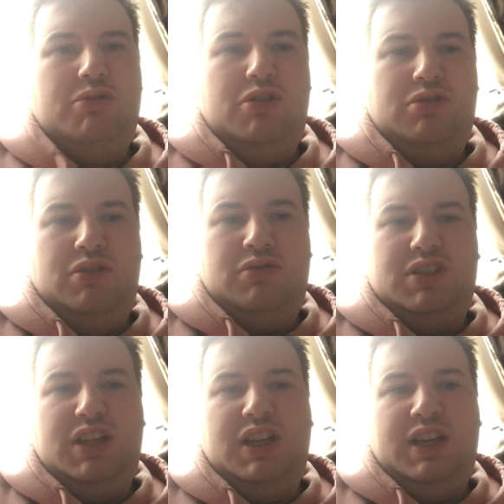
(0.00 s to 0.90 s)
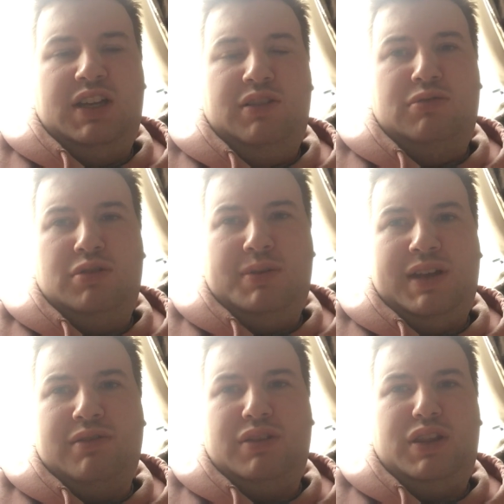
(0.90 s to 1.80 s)
I'm going to take Ruby
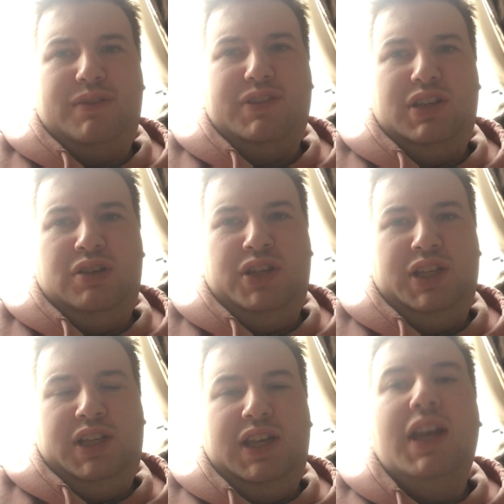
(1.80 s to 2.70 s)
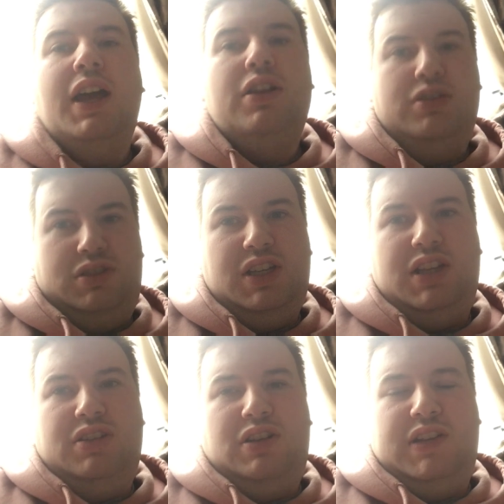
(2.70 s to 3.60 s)
out this afternoon. Not
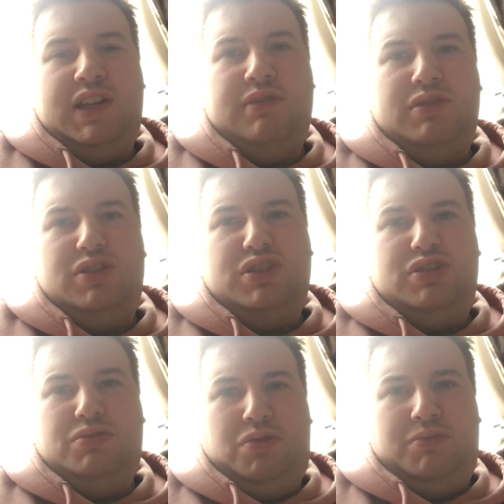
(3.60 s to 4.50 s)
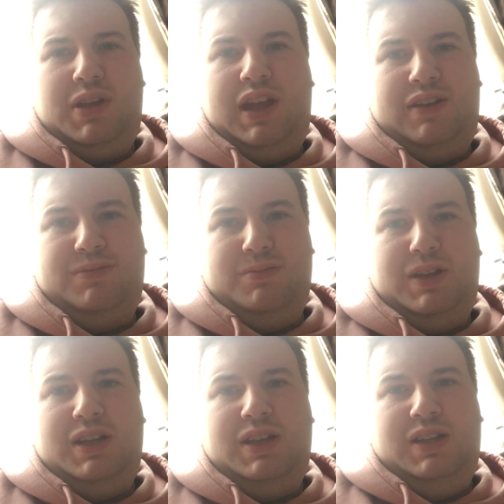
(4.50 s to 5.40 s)
taking Dolly out because she doesn't behave for
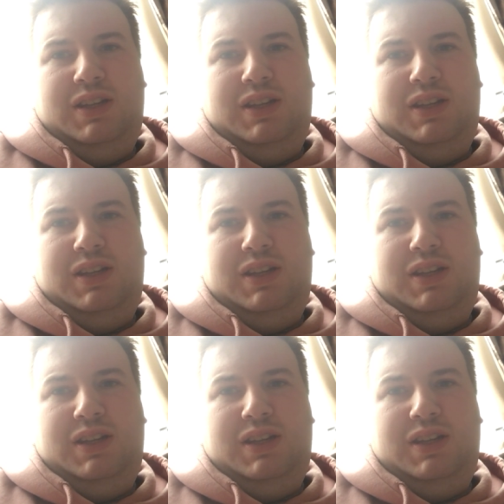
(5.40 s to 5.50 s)
me.